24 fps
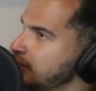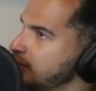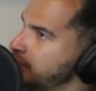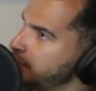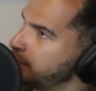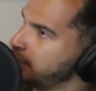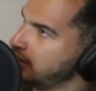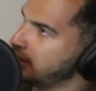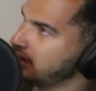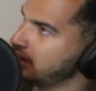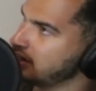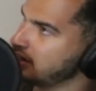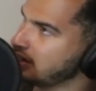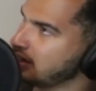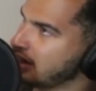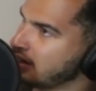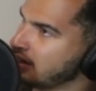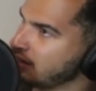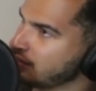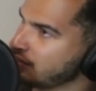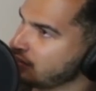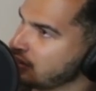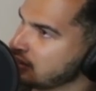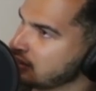But
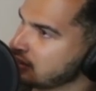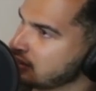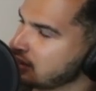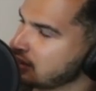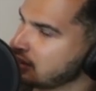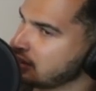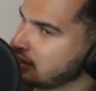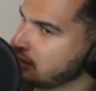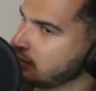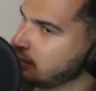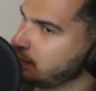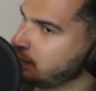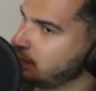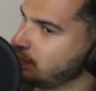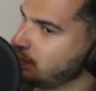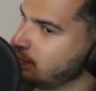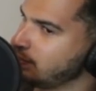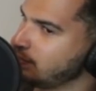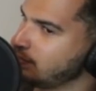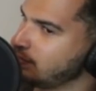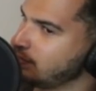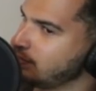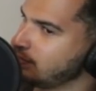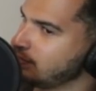I don't think that
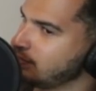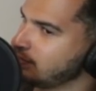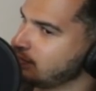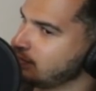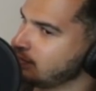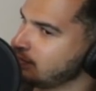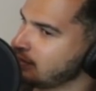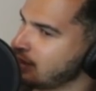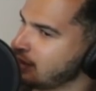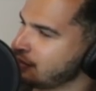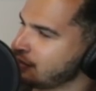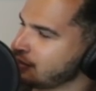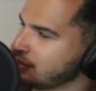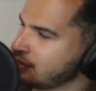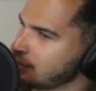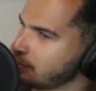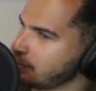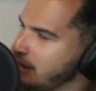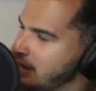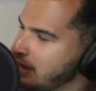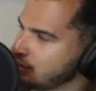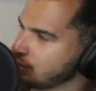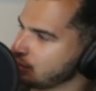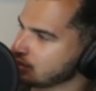I think the
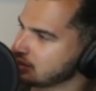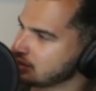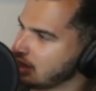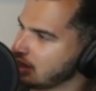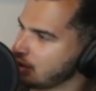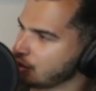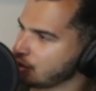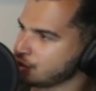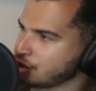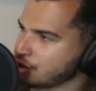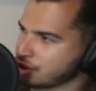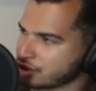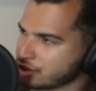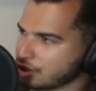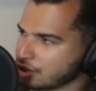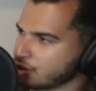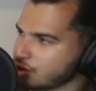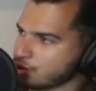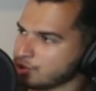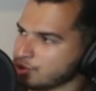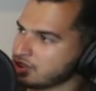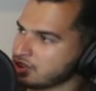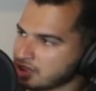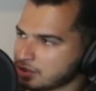manuals now are just
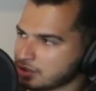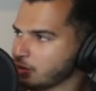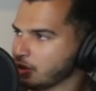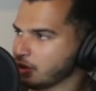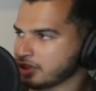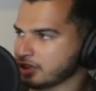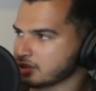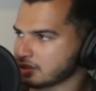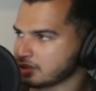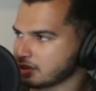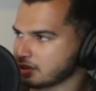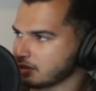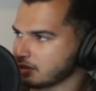enthusiast markets.